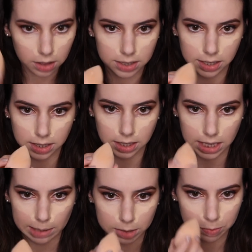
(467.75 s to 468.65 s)
This is the
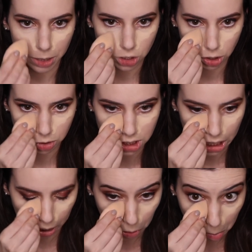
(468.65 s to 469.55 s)
same sponge, I'm just
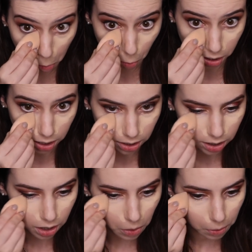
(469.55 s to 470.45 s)
taking the pointy end.